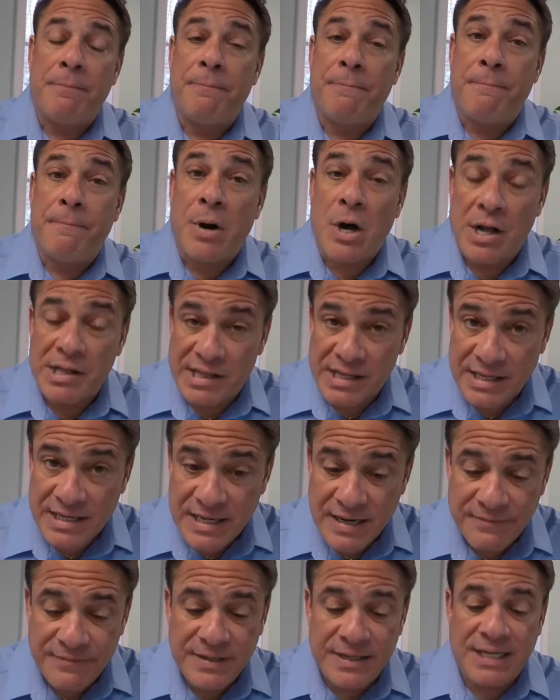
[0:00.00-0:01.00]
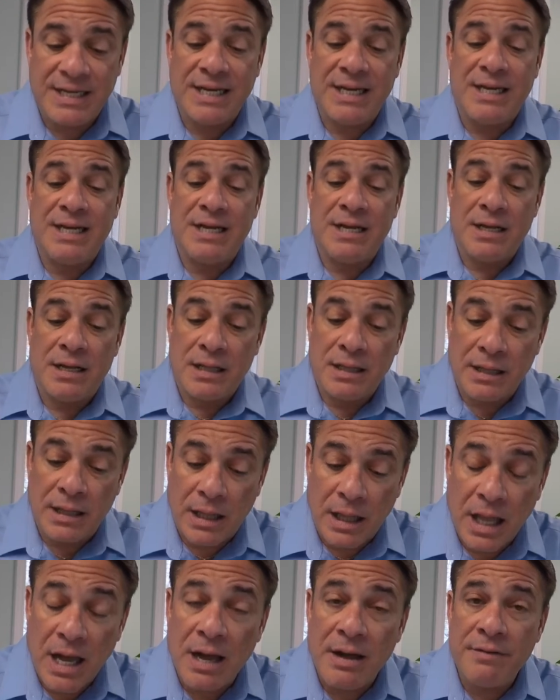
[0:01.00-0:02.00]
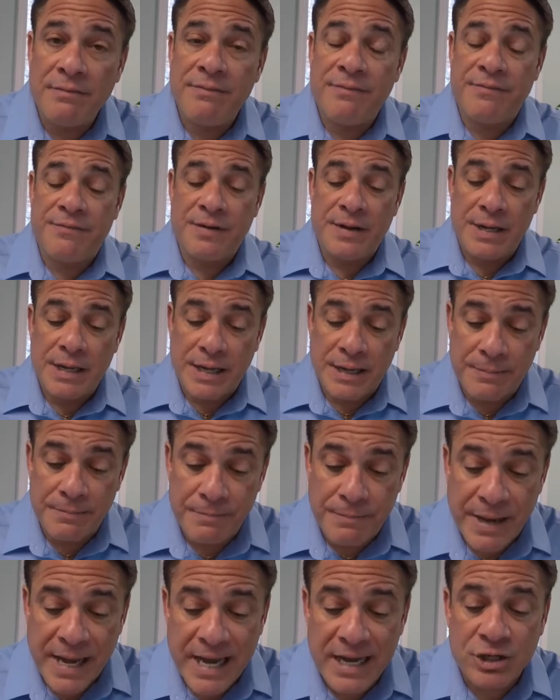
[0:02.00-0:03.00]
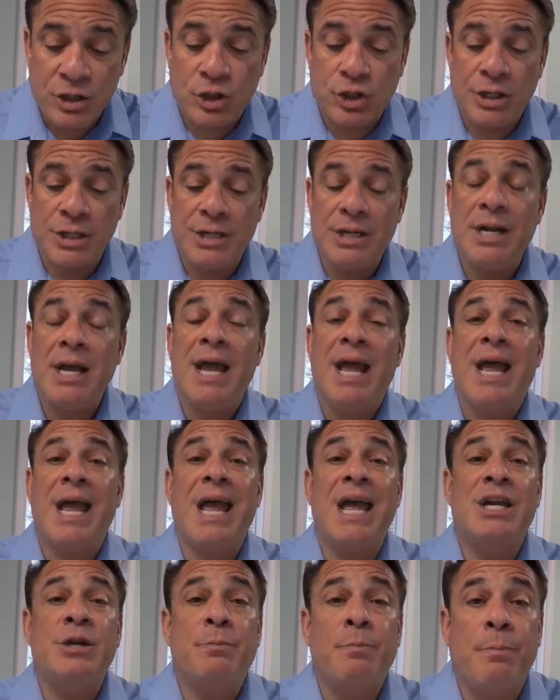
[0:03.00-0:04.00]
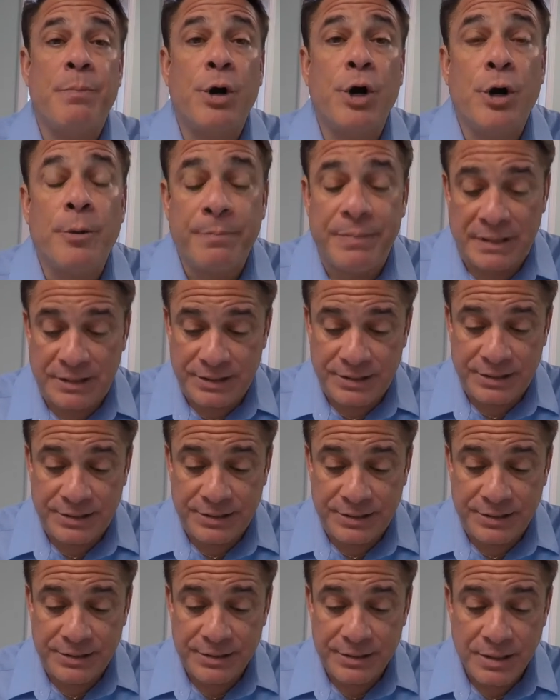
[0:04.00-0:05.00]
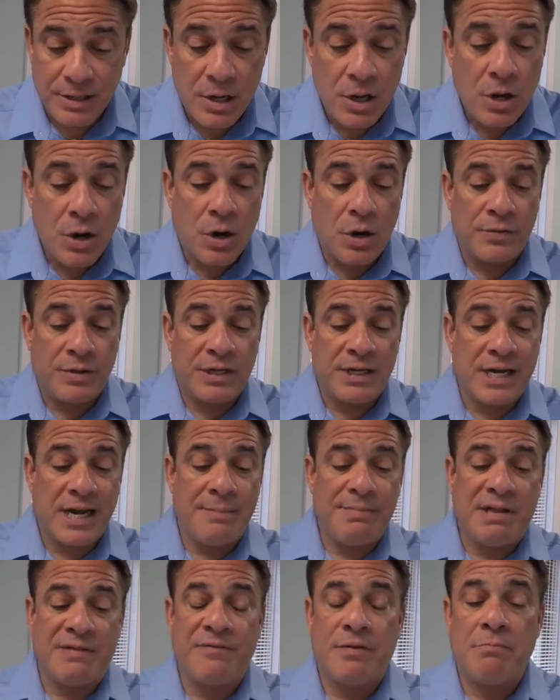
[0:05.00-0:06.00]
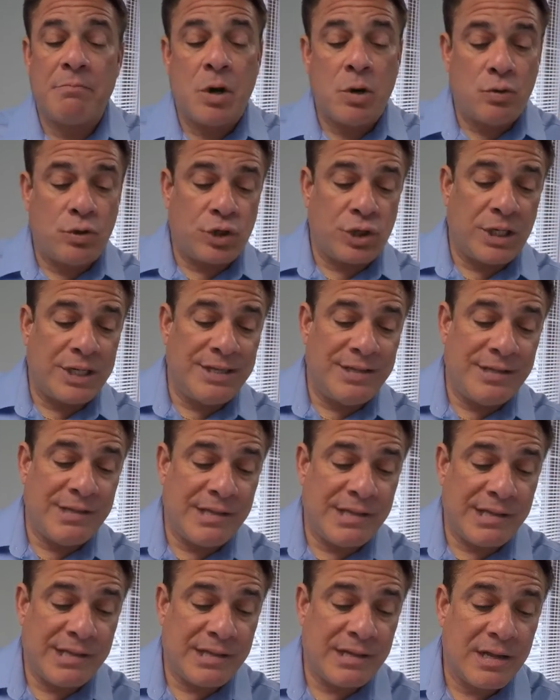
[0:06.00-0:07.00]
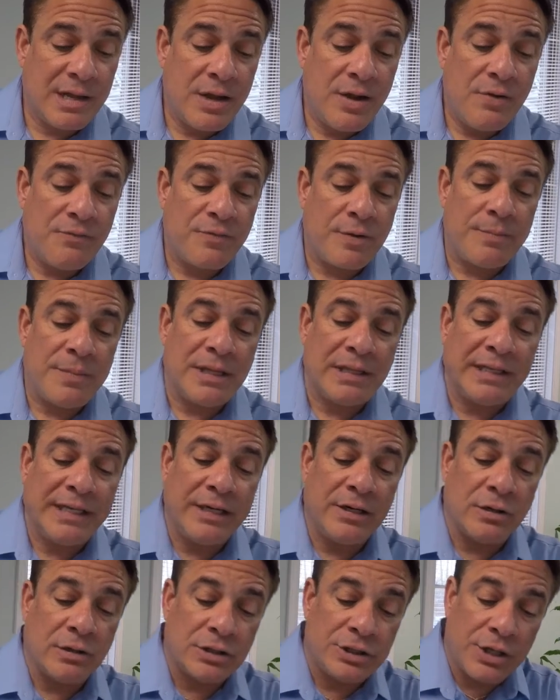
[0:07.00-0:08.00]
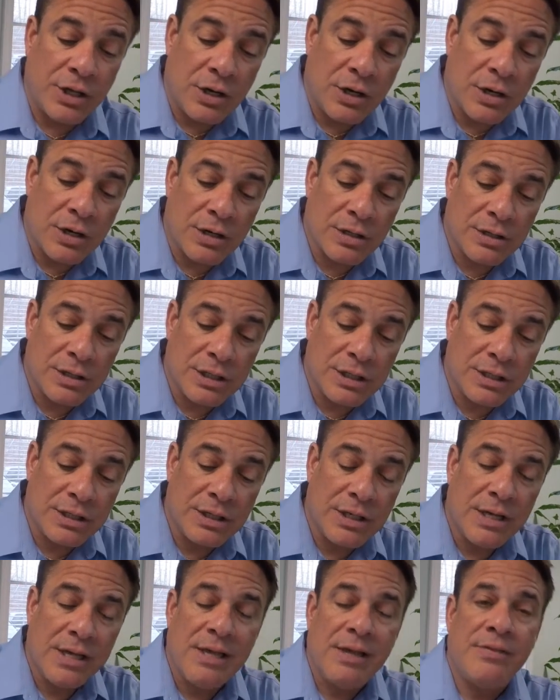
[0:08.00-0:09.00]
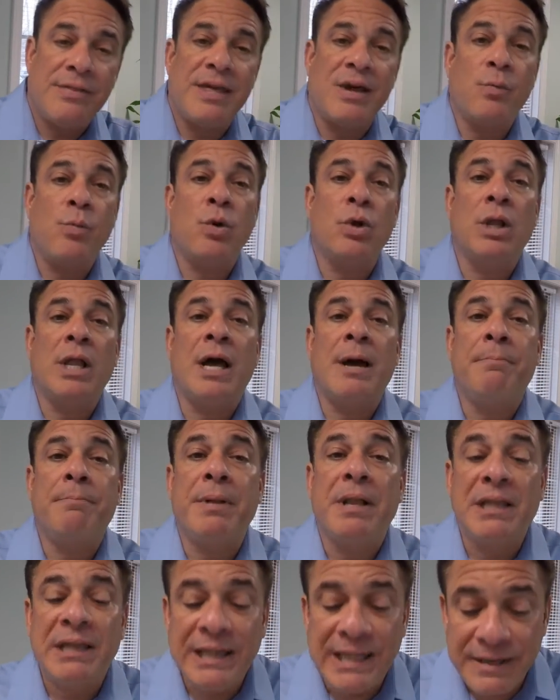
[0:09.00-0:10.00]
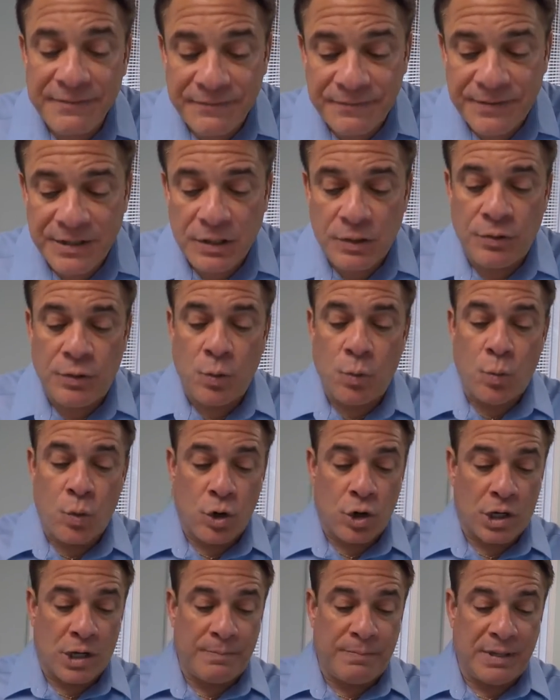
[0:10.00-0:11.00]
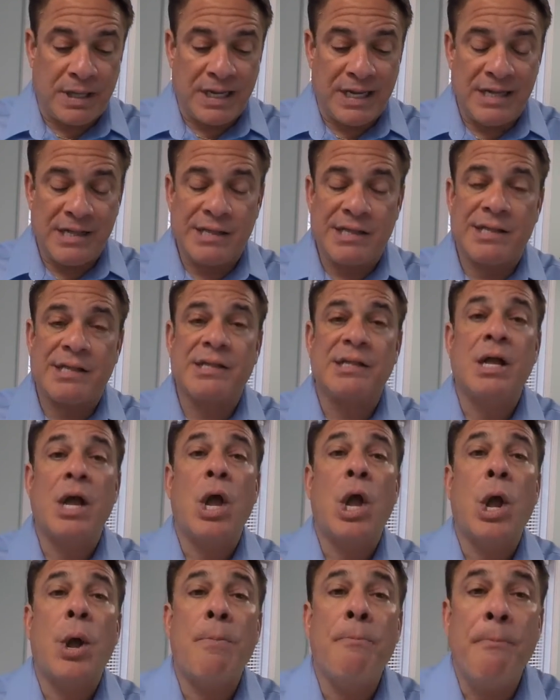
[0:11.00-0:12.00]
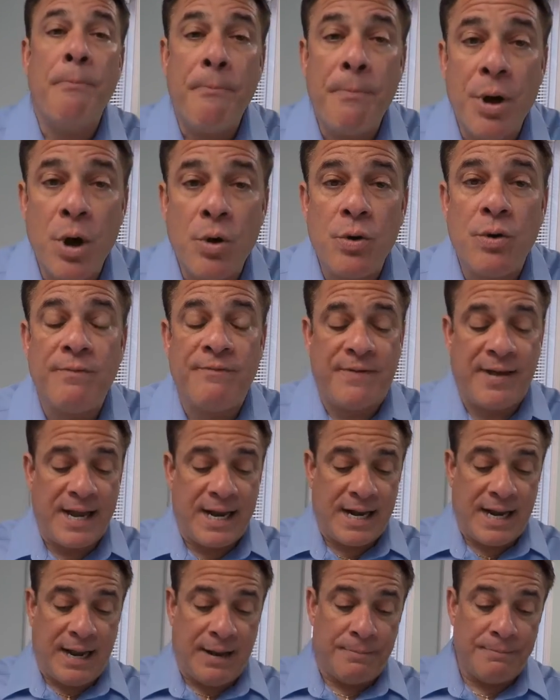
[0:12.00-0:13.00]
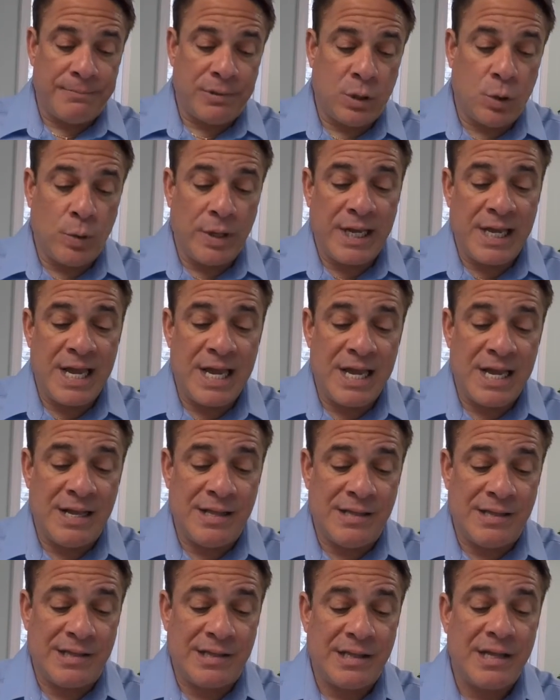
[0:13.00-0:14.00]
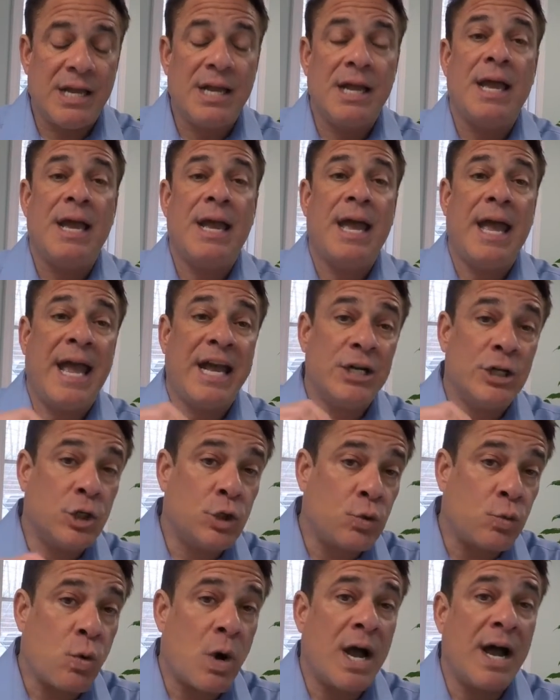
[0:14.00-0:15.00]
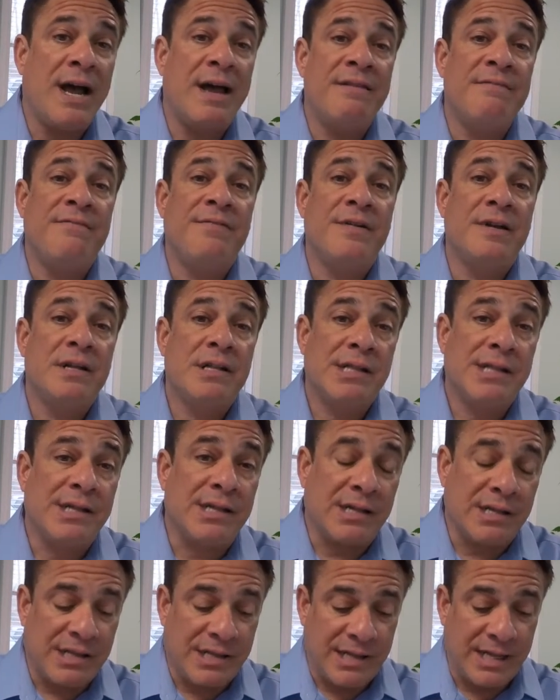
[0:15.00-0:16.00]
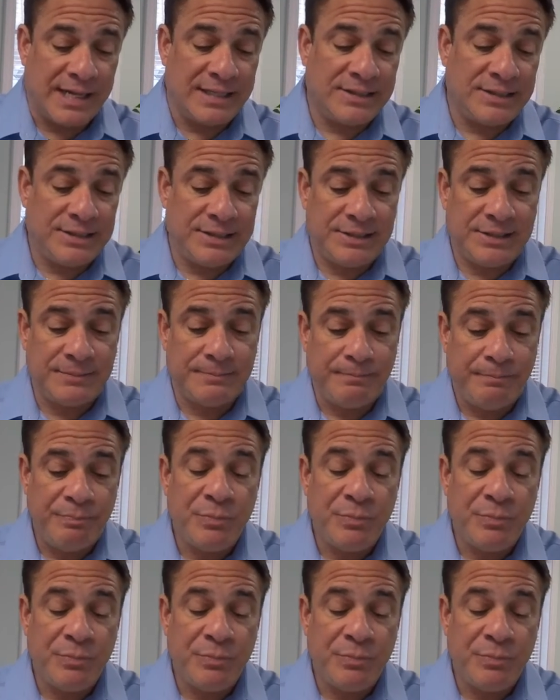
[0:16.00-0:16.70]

Positivity, love, compassion, and purpose are the types of emotions from the leader's heart that will uplift the workplace, motivate employees, and drive success.